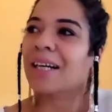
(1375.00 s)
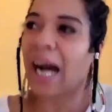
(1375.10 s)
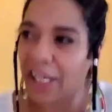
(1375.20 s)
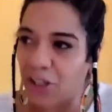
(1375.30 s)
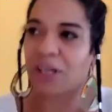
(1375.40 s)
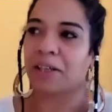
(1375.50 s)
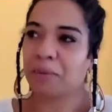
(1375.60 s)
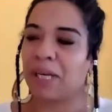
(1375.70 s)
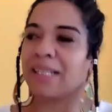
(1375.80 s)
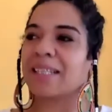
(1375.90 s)
I
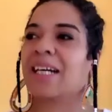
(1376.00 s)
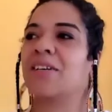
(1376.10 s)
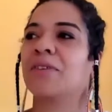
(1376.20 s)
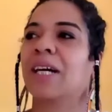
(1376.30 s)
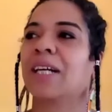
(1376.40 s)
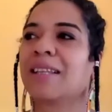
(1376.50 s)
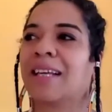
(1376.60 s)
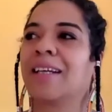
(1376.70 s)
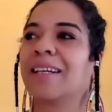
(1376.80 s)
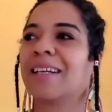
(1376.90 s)
shrink myself, I
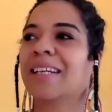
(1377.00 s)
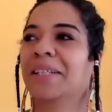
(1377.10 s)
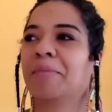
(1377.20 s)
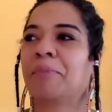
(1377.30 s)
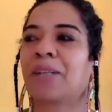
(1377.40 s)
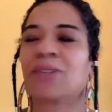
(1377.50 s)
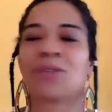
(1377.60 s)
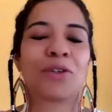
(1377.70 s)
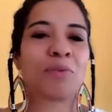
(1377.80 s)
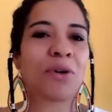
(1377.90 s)
think back to
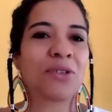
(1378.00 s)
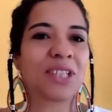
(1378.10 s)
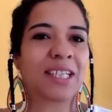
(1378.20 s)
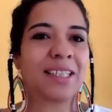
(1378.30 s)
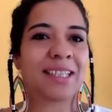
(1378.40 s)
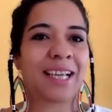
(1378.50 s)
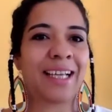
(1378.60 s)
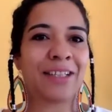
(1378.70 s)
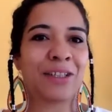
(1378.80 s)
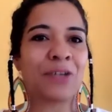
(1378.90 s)
Toni Morrison and
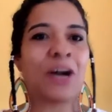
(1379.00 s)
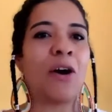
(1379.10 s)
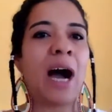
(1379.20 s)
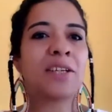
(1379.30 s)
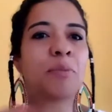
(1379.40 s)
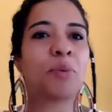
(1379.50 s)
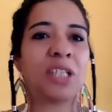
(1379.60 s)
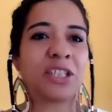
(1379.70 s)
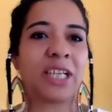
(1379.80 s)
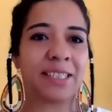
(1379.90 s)
say, how
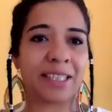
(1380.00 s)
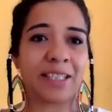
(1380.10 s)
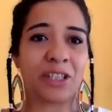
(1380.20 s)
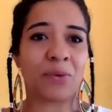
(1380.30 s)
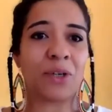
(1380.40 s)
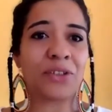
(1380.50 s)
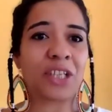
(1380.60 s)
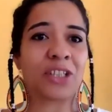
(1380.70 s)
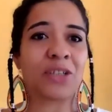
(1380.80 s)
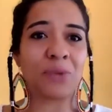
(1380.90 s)
unapologetic she was
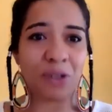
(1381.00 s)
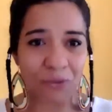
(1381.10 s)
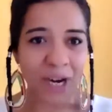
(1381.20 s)
that she will